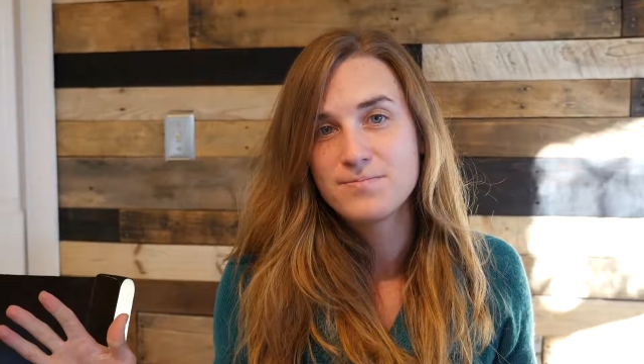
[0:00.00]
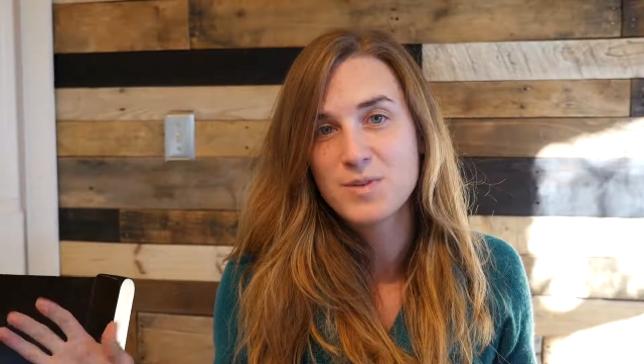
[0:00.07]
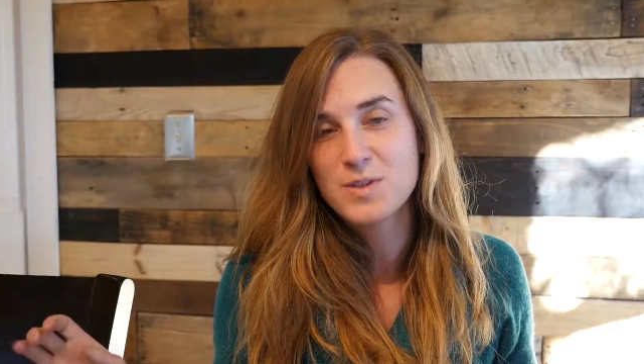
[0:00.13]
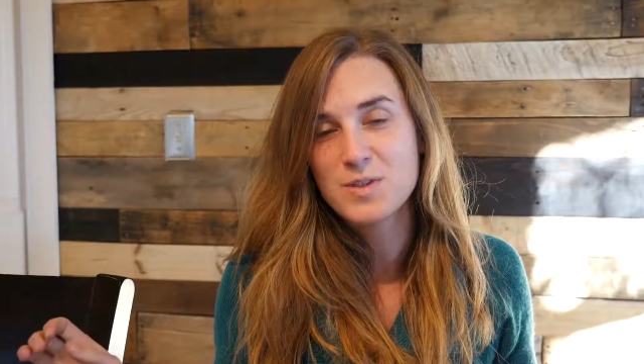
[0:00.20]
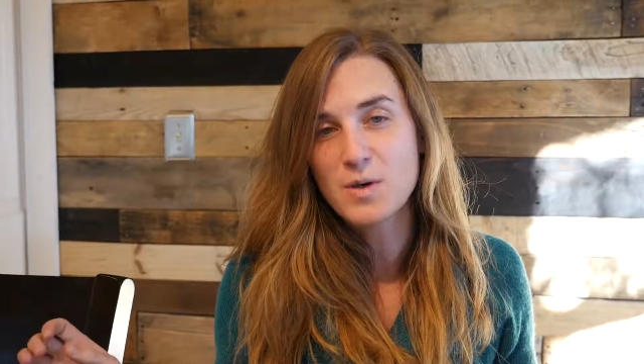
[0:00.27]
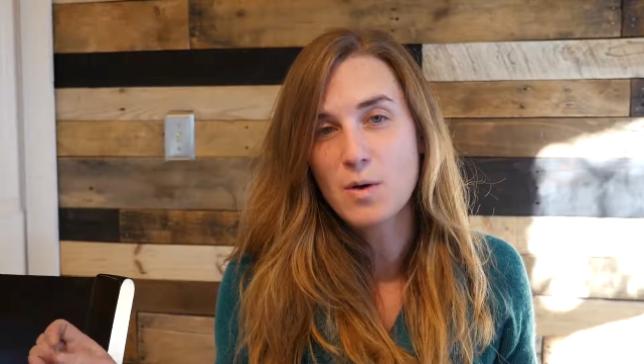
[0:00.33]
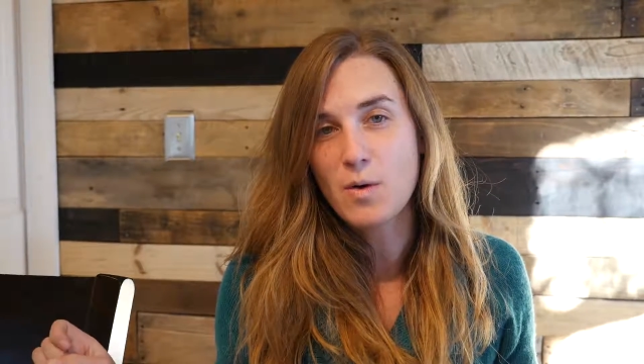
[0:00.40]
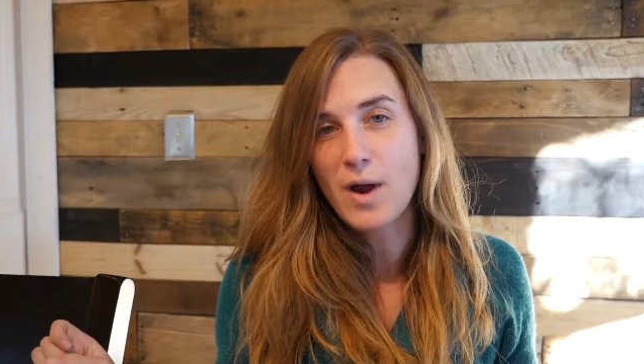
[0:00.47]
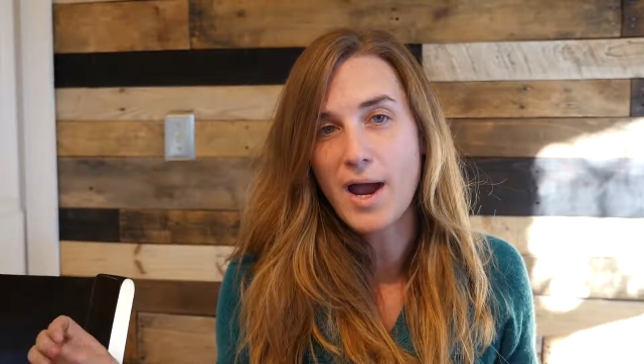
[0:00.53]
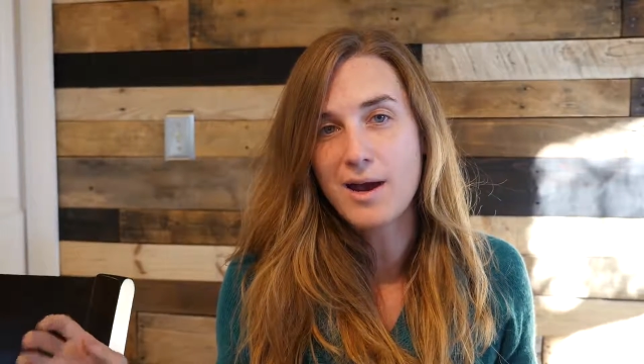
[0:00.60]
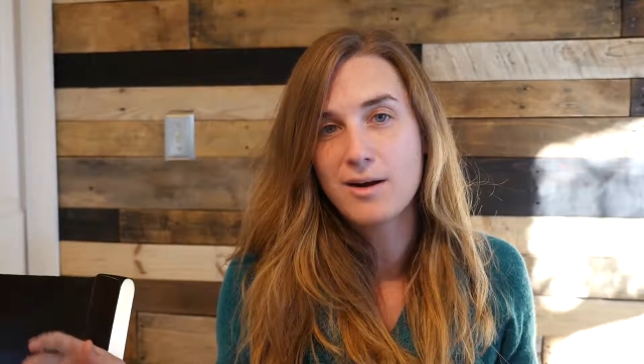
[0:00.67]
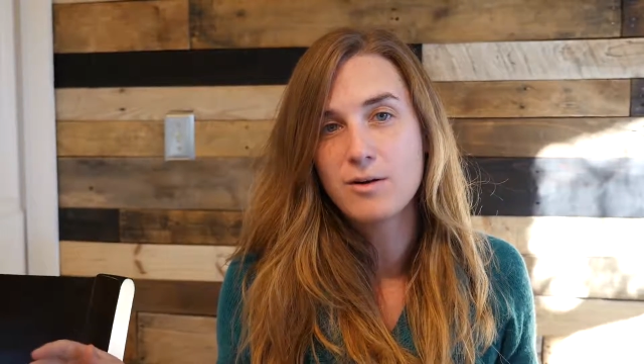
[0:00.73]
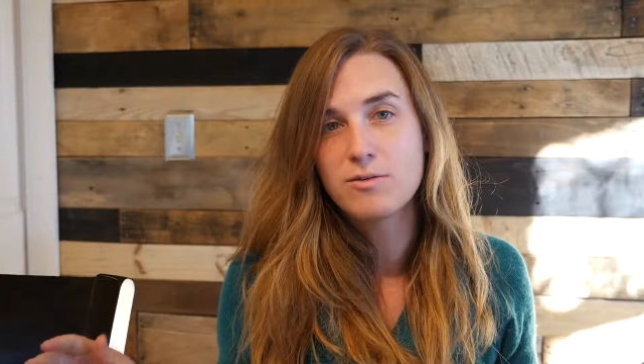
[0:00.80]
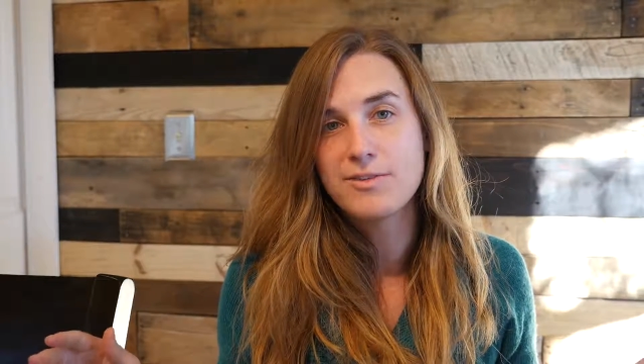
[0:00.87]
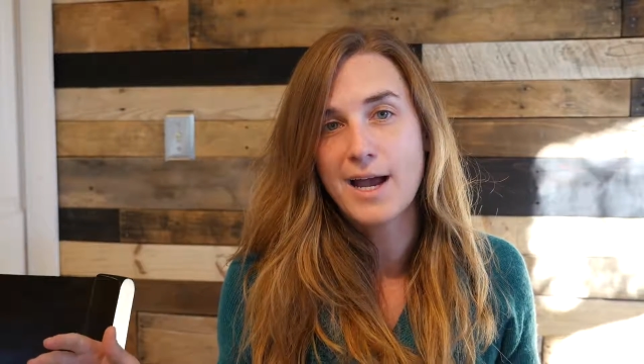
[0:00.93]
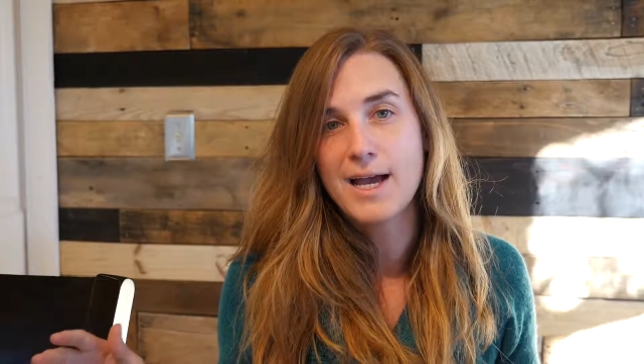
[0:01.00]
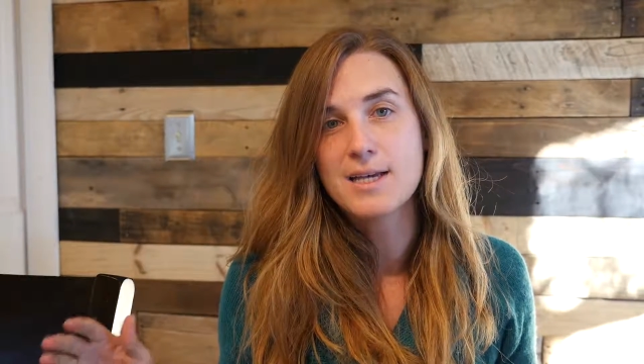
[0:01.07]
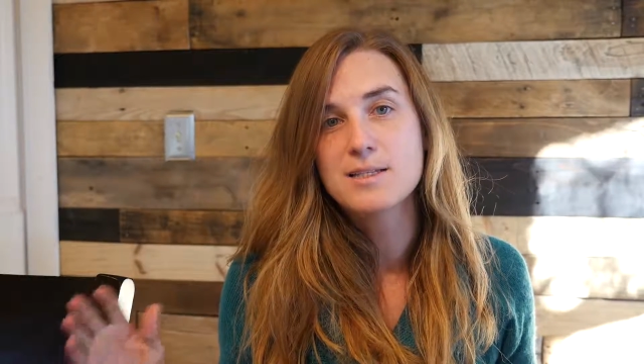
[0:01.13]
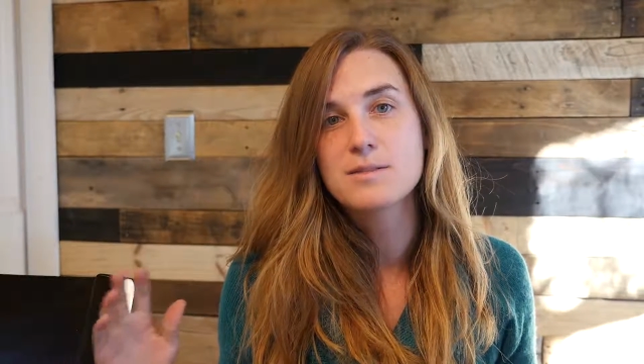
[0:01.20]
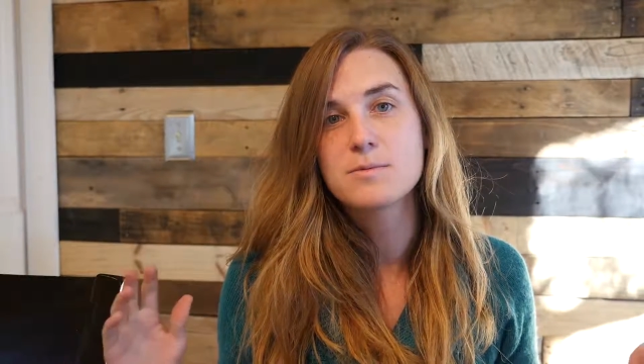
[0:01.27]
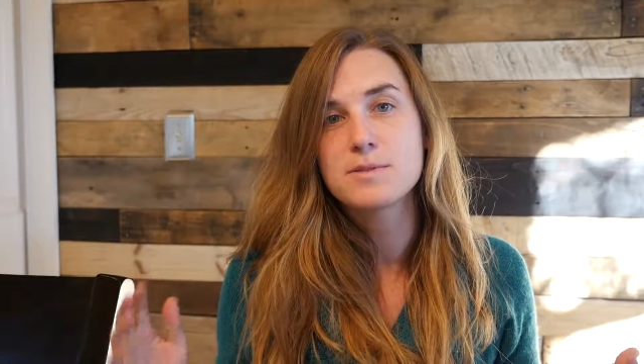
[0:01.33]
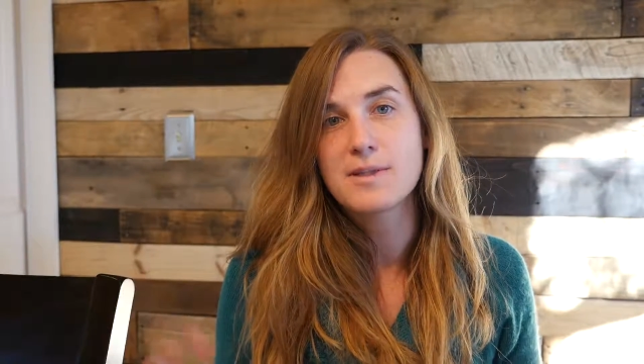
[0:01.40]
So how
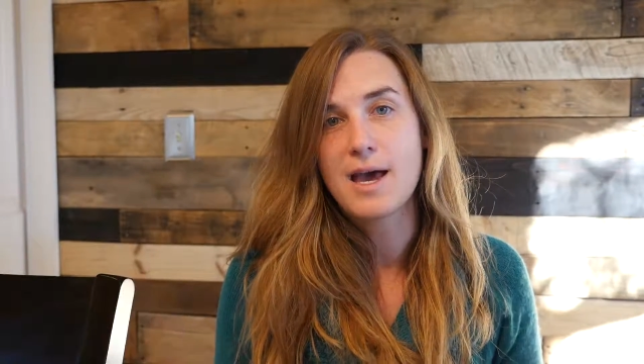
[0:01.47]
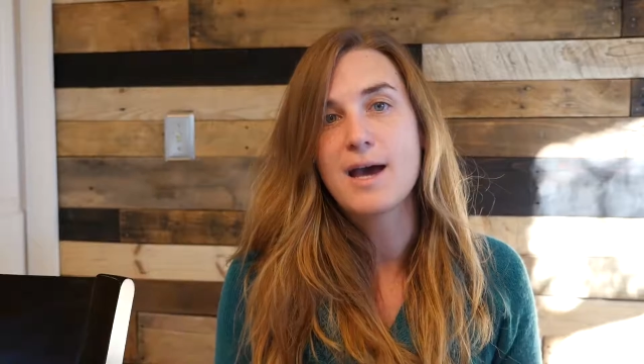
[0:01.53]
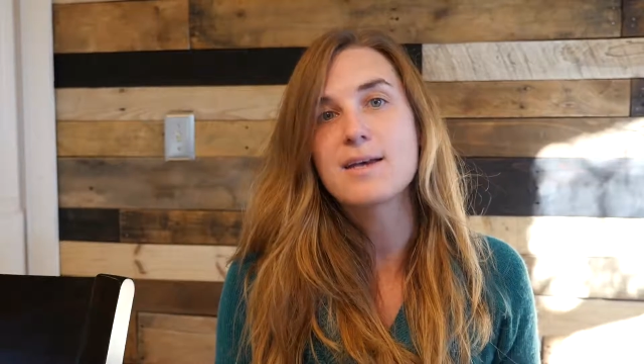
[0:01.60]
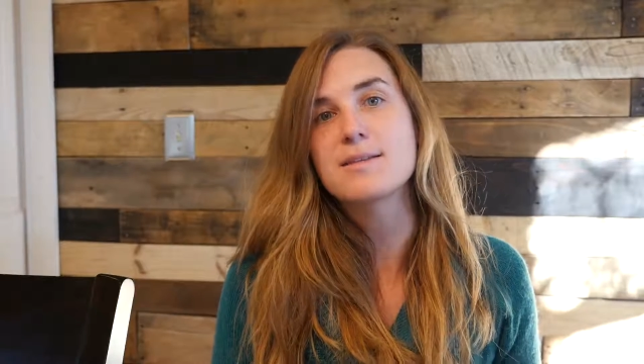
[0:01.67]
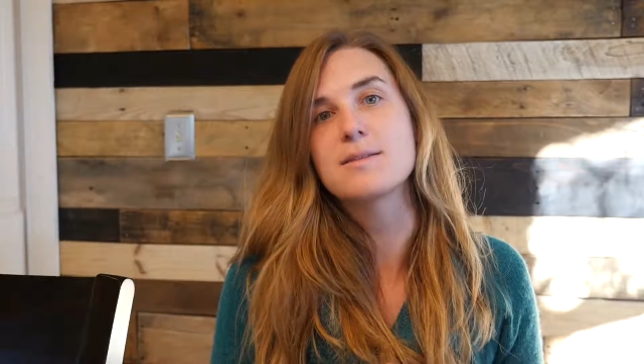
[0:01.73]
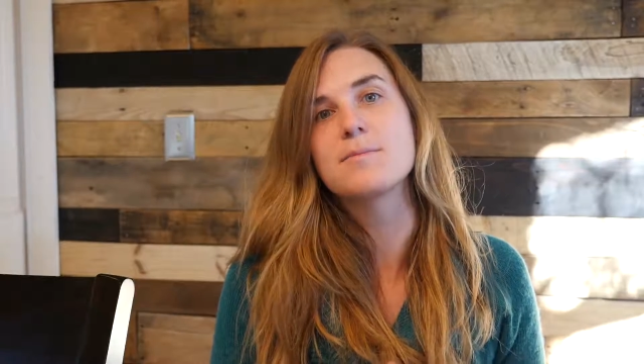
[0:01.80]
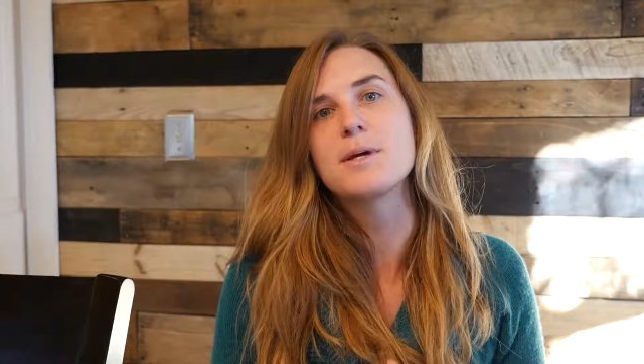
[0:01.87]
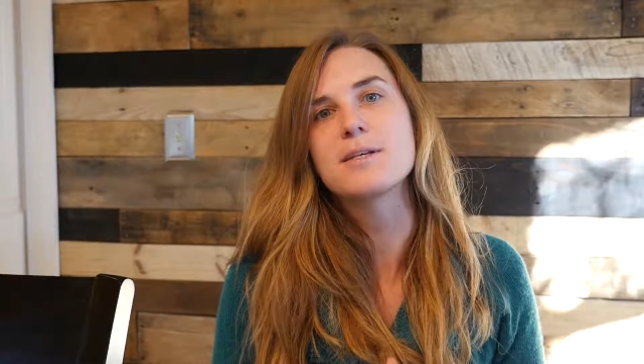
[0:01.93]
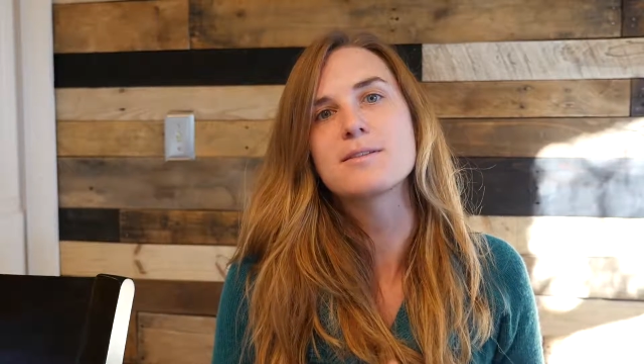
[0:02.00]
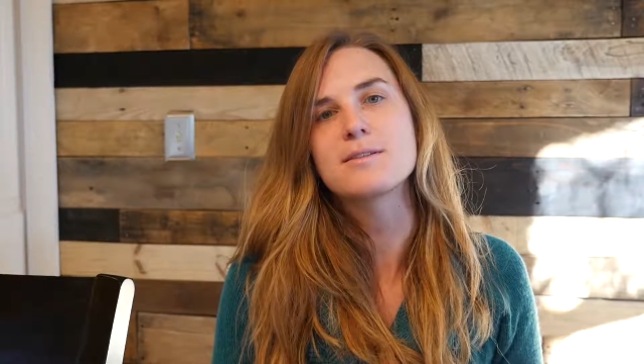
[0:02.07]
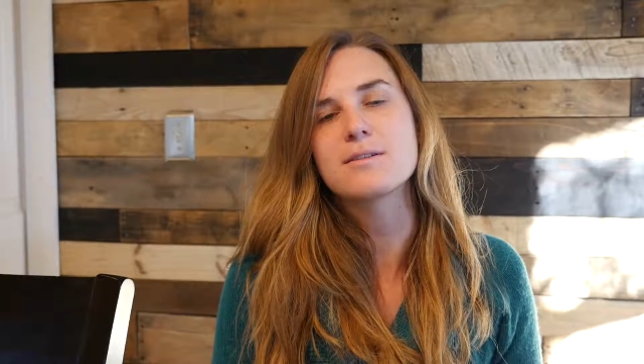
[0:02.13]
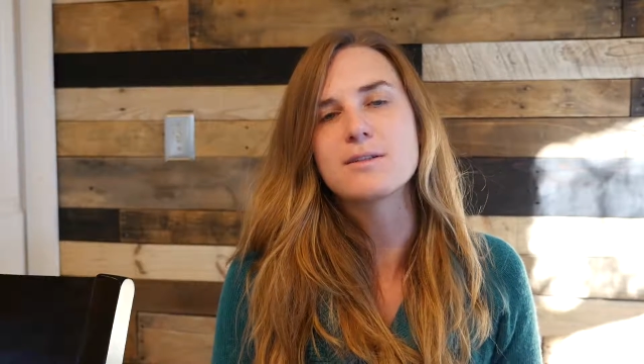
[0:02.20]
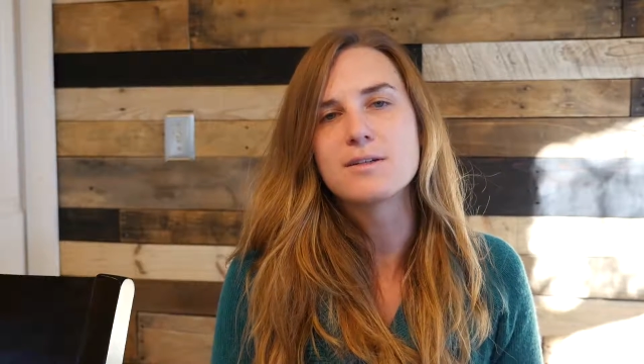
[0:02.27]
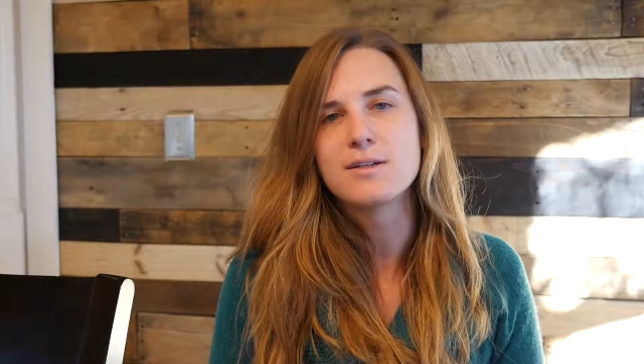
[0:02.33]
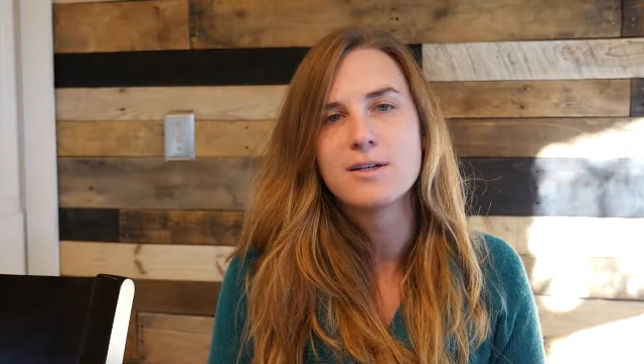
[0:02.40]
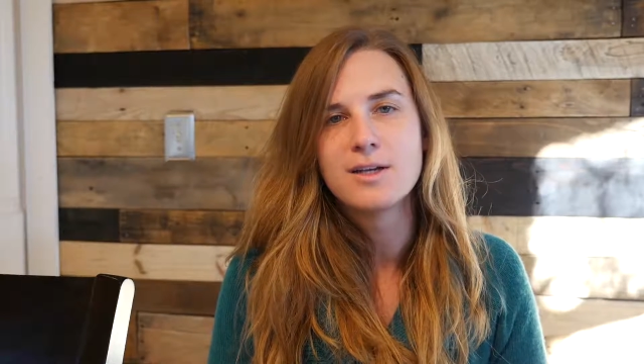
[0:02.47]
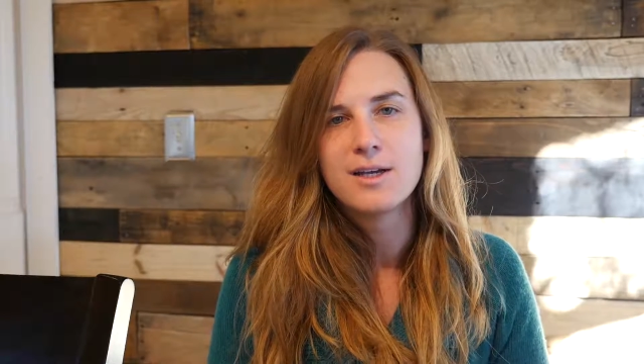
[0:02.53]
fast was that semester?